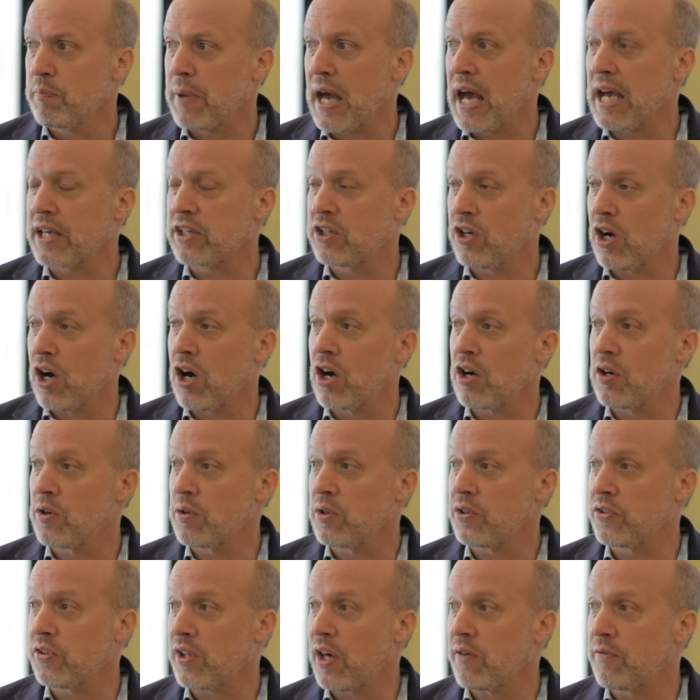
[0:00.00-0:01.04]
Backyard
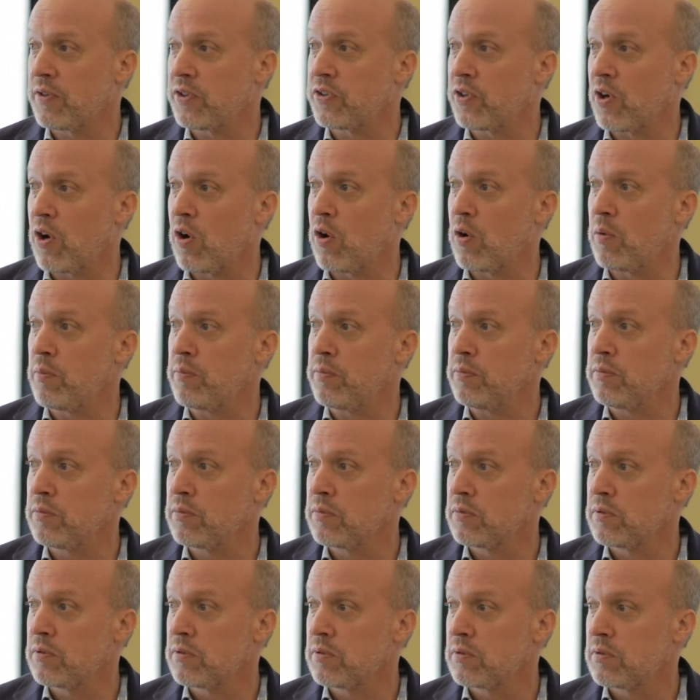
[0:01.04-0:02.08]
or of his home?
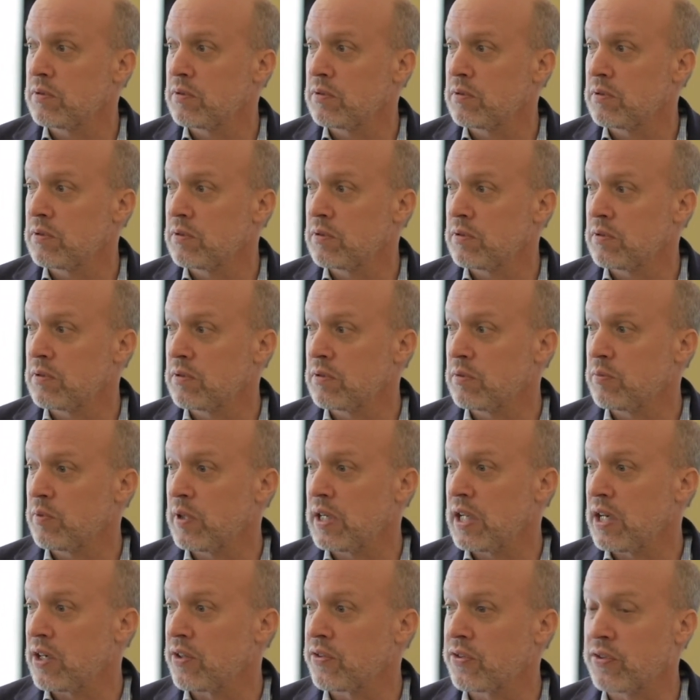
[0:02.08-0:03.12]

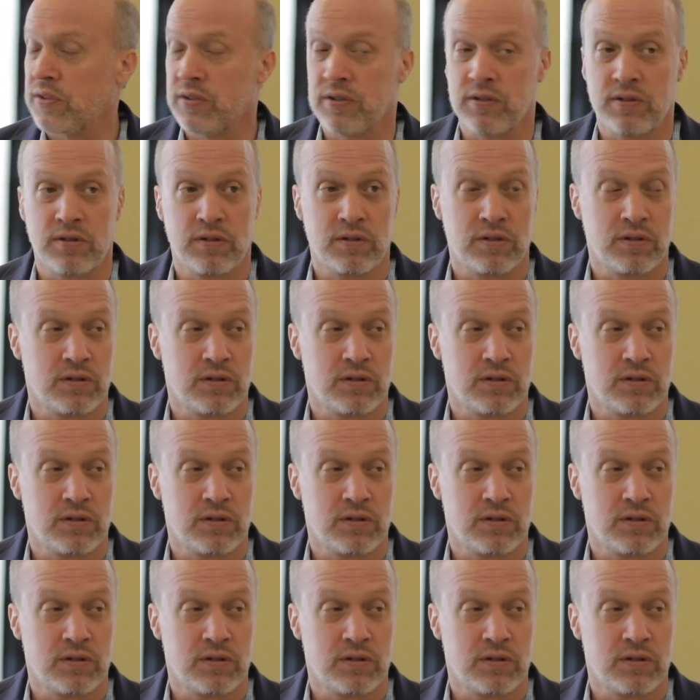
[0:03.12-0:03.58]
What else?